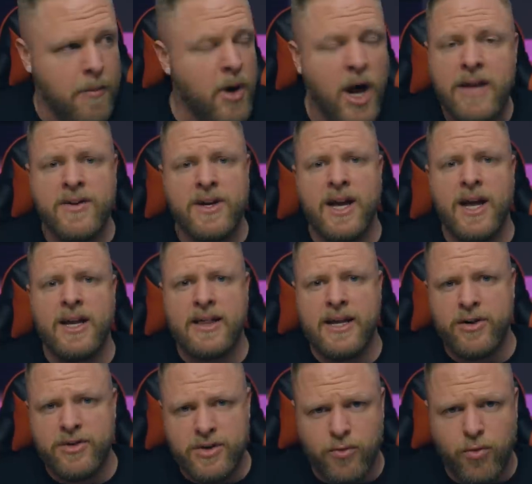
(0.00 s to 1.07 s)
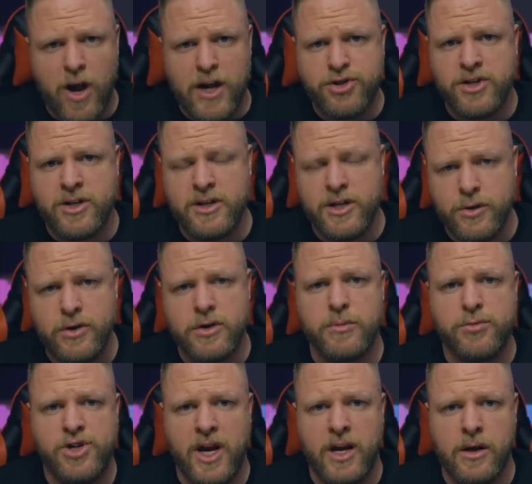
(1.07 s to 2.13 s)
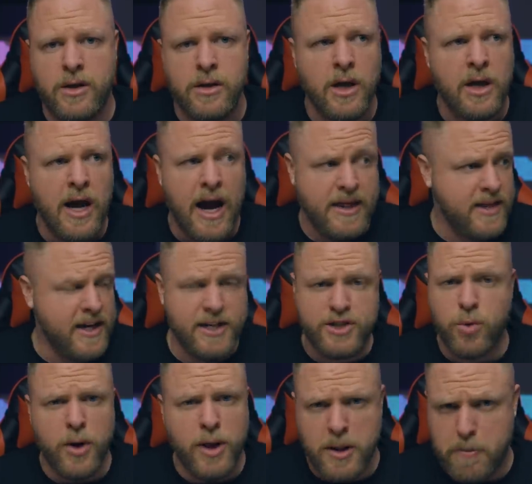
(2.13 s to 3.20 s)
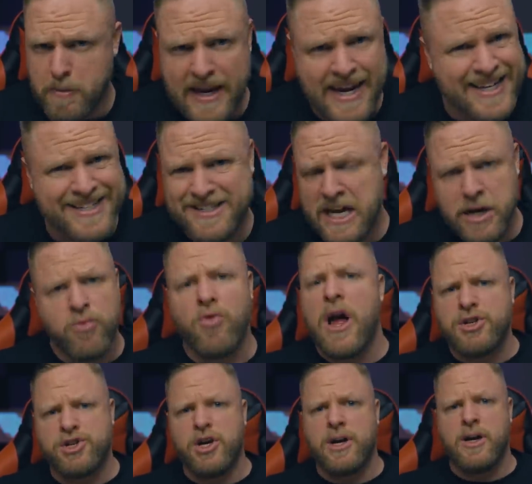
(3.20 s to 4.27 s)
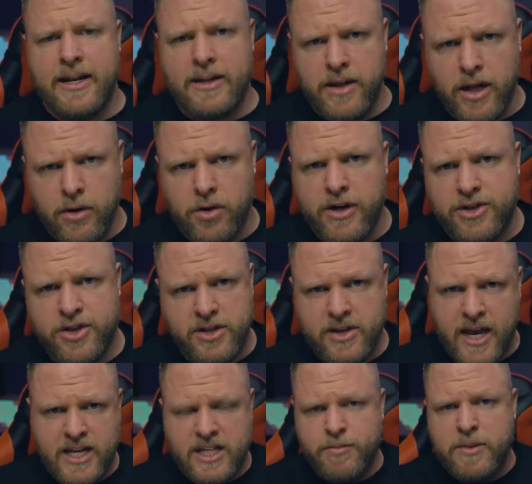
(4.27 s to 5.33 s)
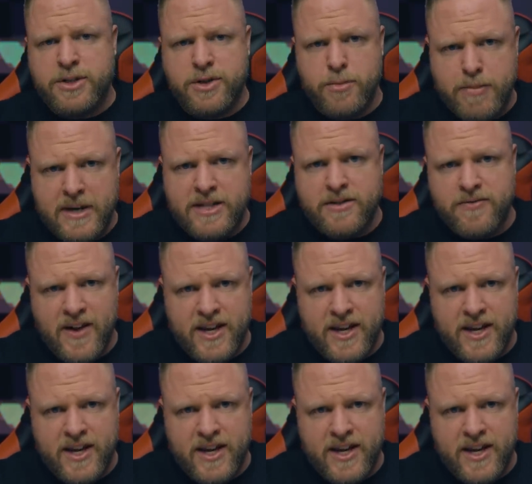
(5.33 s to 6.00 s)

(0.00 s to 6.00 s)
I'm not even kidding. There's a Russian YouTube channel. I think it's one of the biggest in Russia that literally just takes Mr. Beast's